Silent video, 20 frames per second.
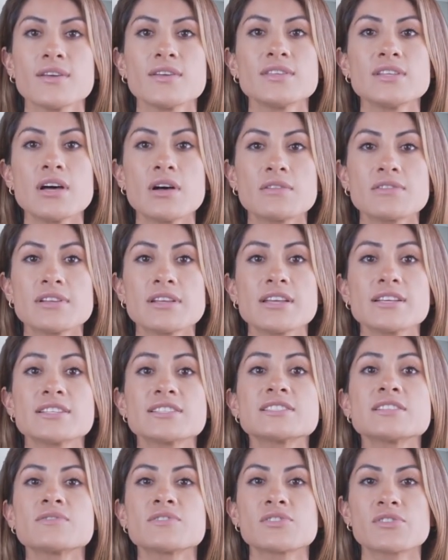Don't forget
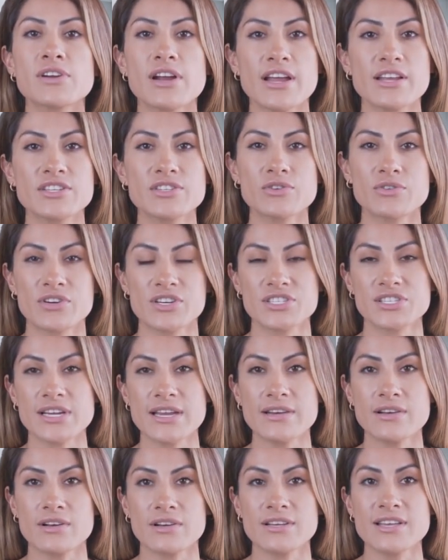to subscribe to our
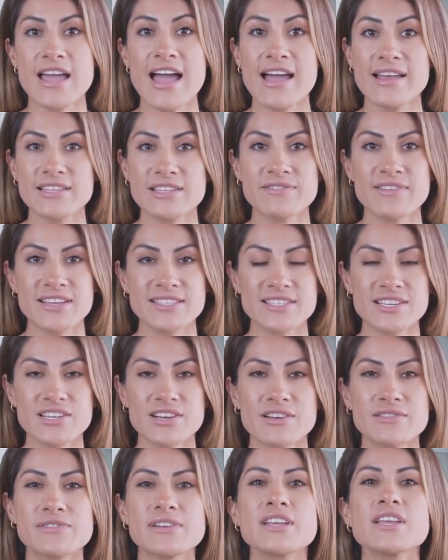channel and activate the
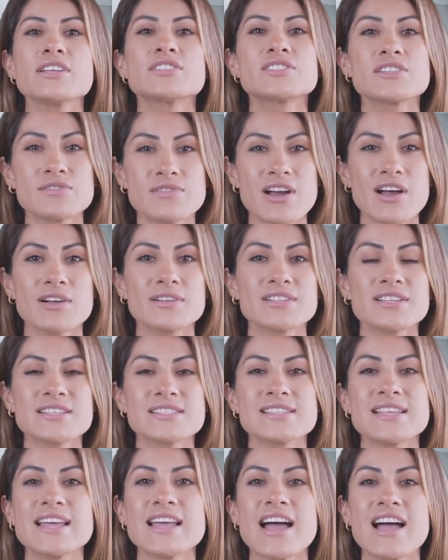notification bell to
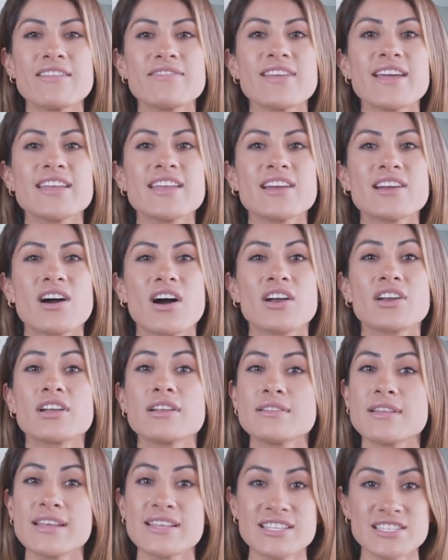stay updated on
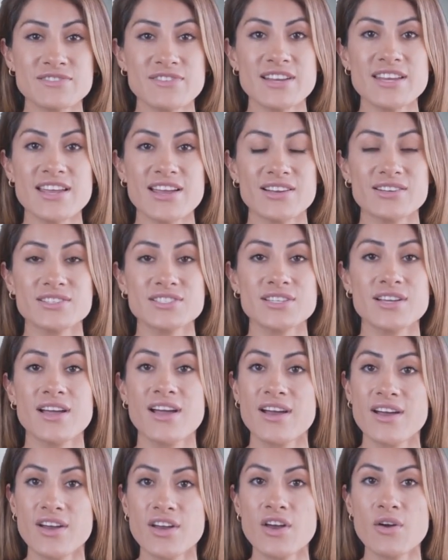our latest videos.
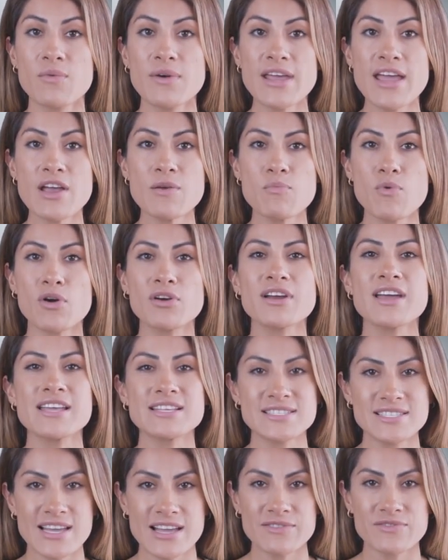We have more
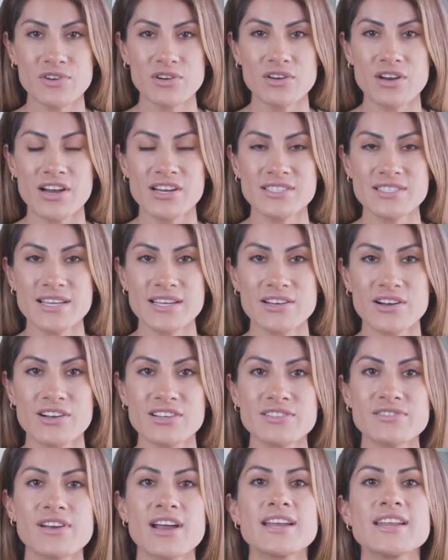insightful content
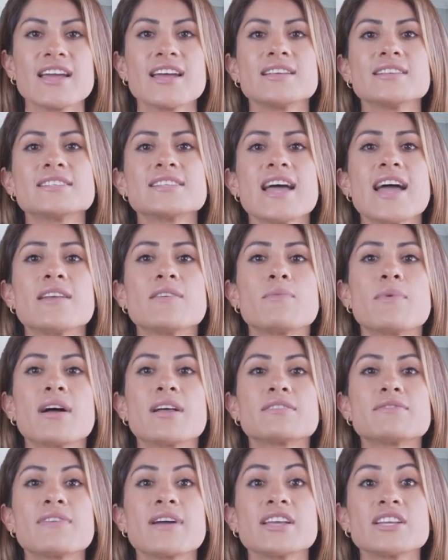on finance and
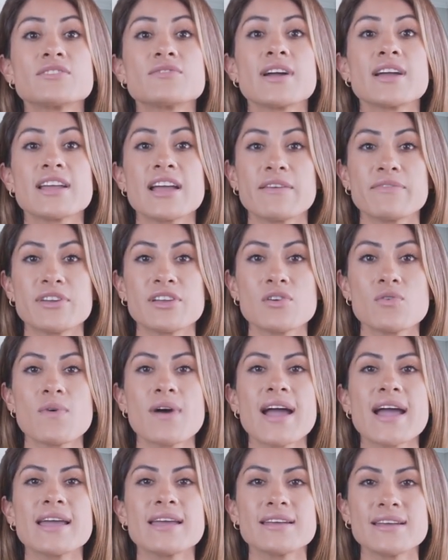wealth management coming your
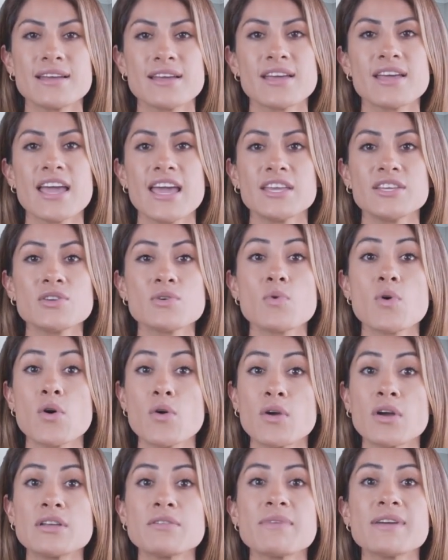way, and you
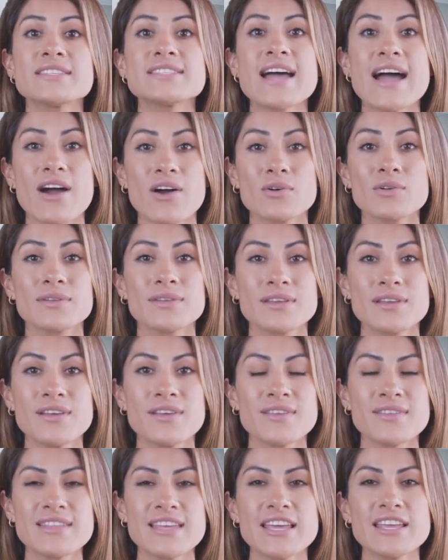won't want to miss out.
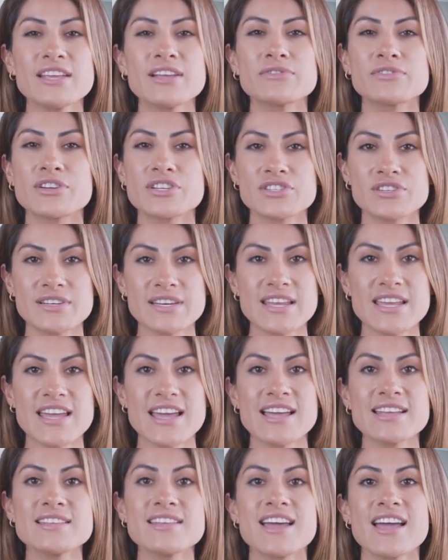Thank you for tuning
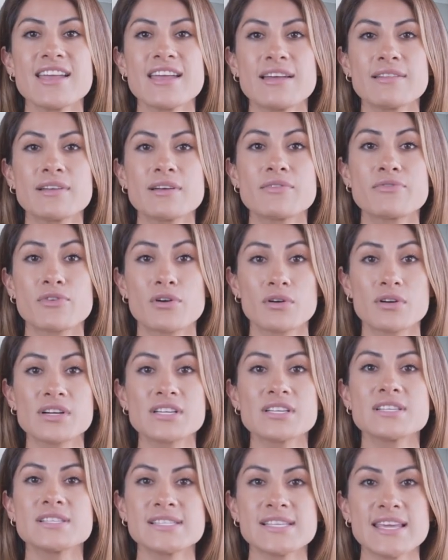in, and I look
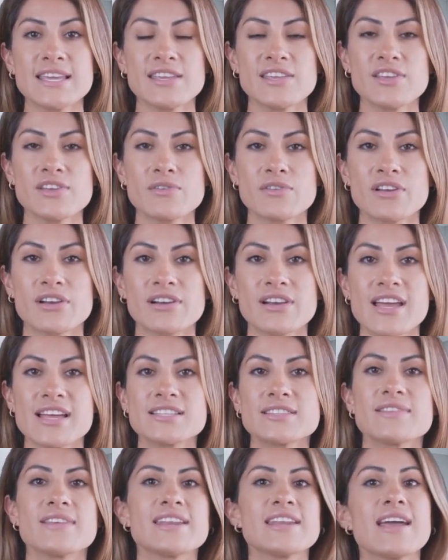forward to seeing you in our
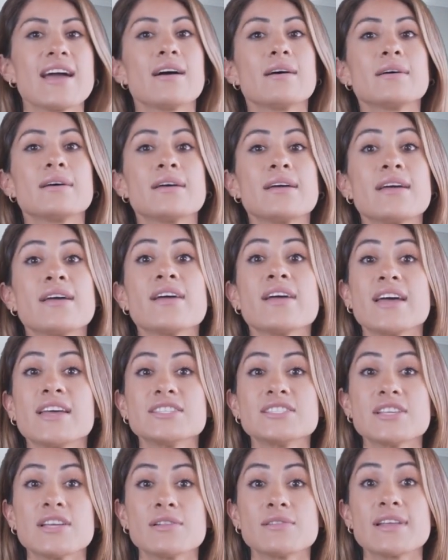next video.
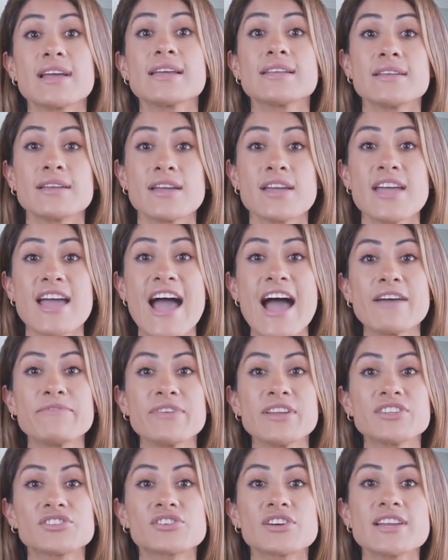Until then,
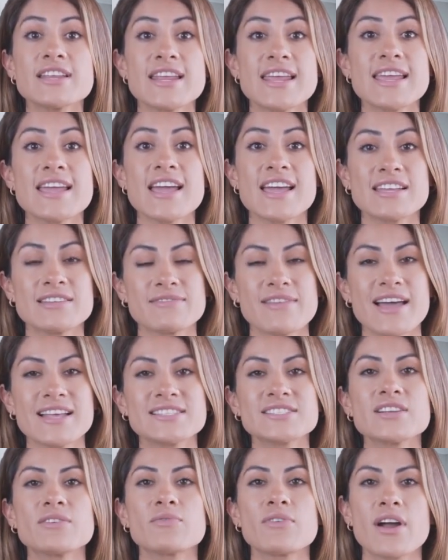happy trading and
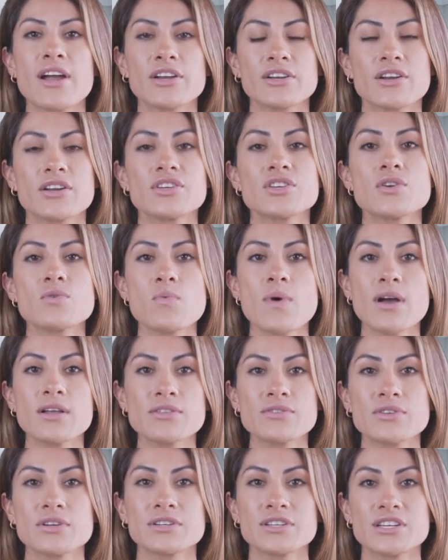best of luck on your
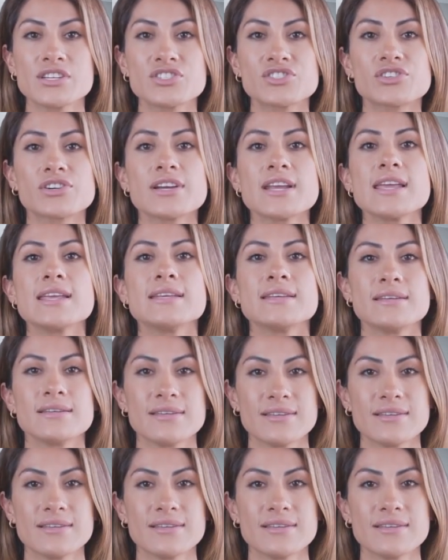wealth building journey.